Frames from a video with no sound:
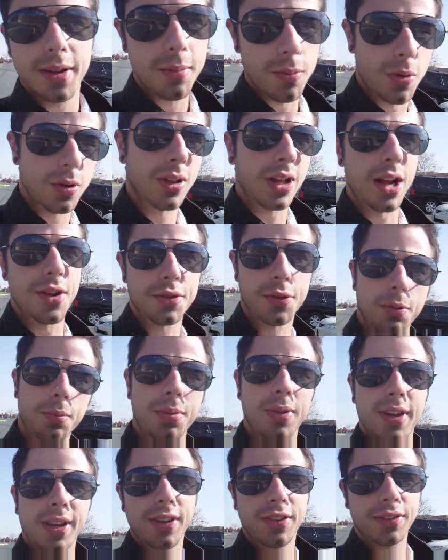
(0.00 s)
more logical
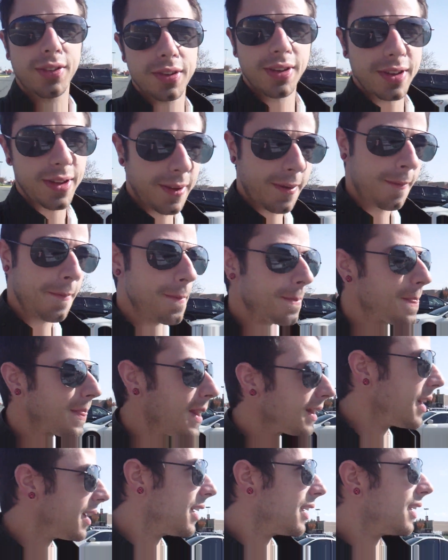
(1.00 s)
place.
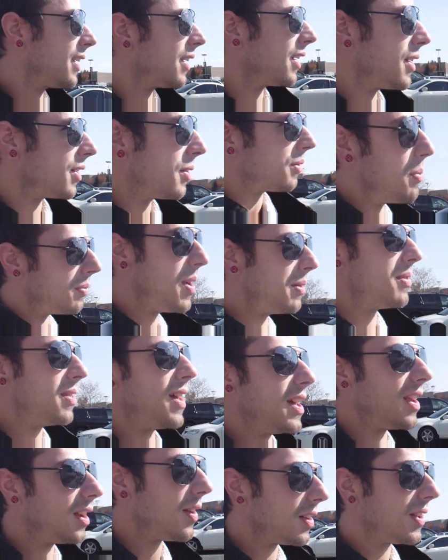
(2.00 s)
Maybe
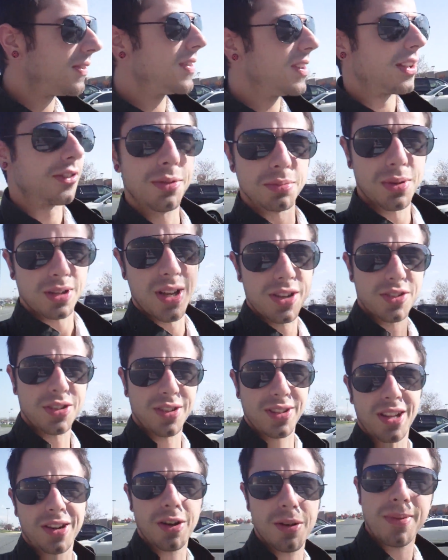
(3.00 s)
then I'll even get some lunch
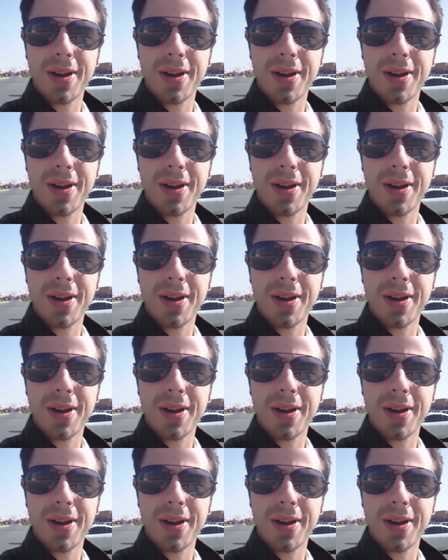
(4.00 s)
and then